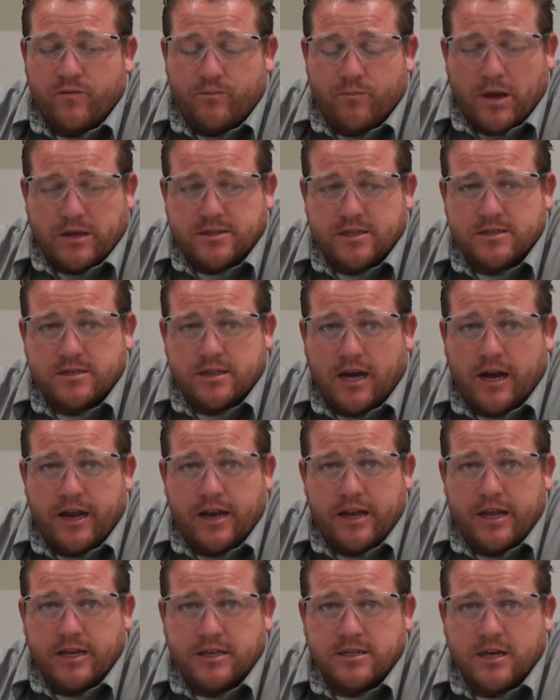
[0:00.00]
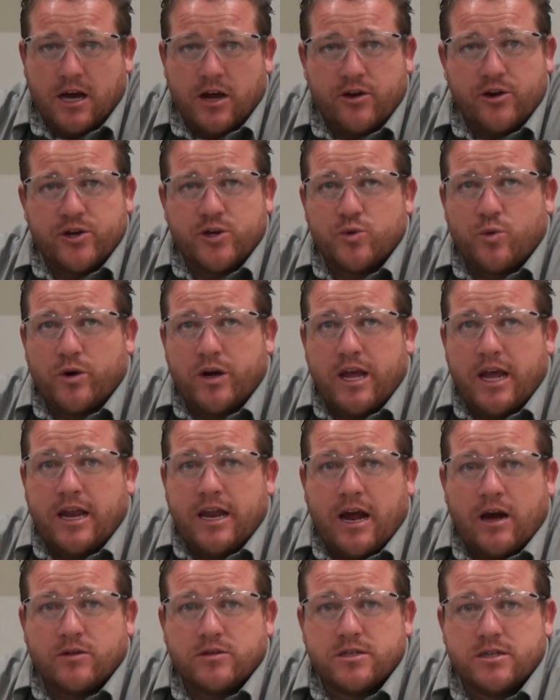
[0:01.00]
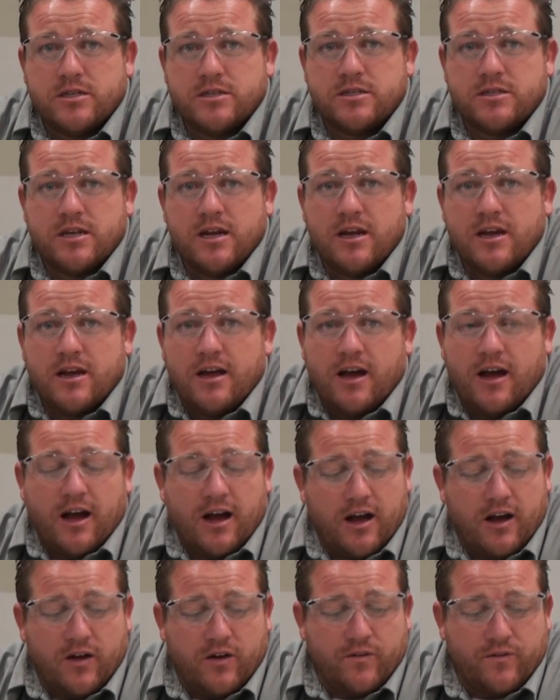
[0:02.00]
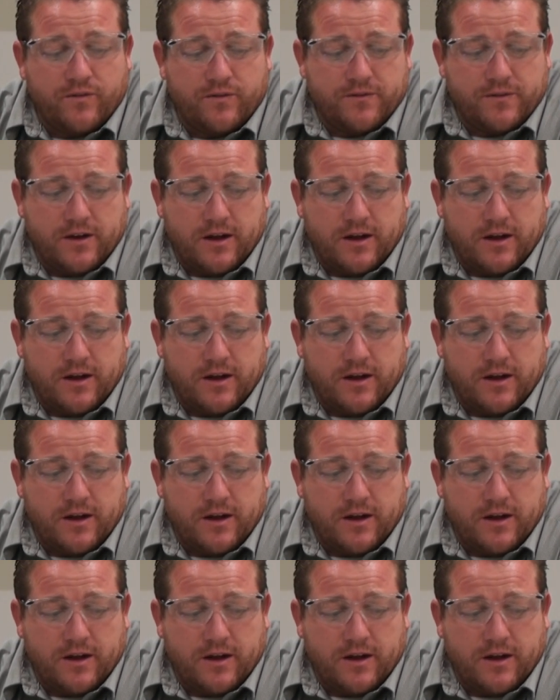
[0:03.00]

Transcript: pesticide is 128 ounces of